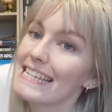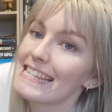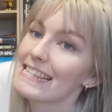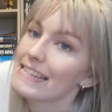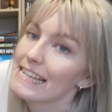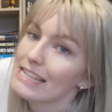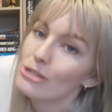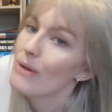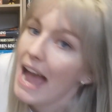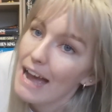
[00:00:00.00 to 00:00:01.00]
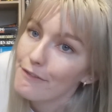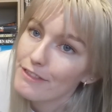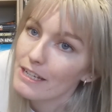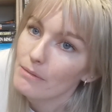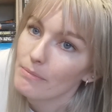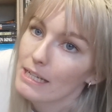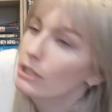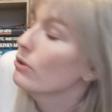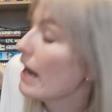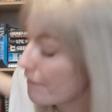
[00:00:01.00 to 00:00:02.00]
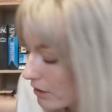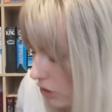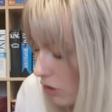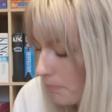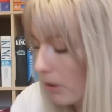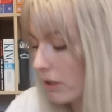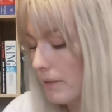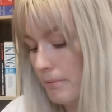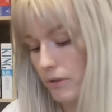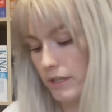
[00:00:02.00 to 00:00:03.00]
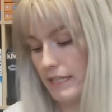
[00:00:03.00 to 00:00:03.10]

this? You have them. You have the cute pocketbook